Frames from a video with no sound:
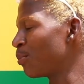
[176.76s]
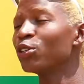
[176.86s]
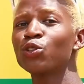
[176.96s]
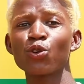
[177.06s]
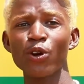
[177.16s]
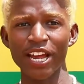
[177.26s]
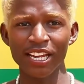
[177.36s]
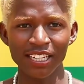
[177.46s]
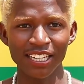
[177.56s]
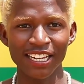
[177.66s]

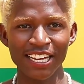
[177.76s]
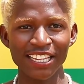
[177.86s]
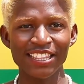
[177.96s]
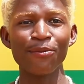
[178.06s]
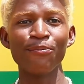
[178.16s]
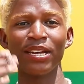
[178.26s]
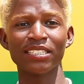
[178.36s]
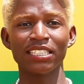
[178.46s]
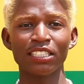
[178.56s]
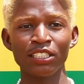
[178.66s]
portray the
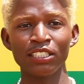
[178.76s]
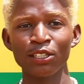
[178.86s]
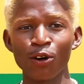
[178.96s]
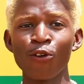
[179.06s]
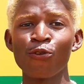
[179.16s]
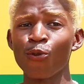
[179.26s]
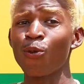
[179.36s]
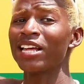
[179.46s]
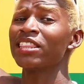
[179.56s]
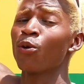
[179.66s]
message of
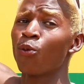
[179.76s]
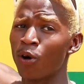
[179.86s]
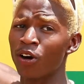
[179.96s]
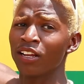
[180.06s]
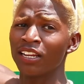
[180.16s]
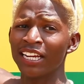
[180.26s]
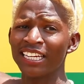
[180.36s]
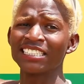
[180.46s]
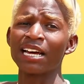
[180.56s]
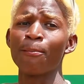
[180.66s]
what the wall
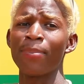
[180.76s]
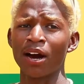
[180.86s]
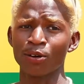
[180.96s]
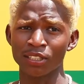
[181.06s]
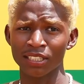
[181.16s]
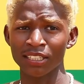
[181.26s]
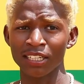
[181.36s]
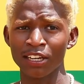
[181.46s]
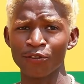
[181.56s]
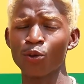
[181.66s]
is about
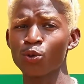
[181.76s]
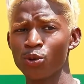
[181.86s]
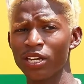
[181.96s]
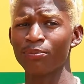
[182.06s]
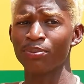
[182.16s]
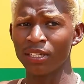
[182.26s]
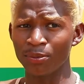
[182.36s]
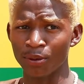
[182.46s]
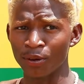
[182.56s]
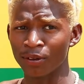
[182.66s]
for queer
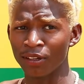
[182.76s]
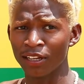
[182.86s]
people,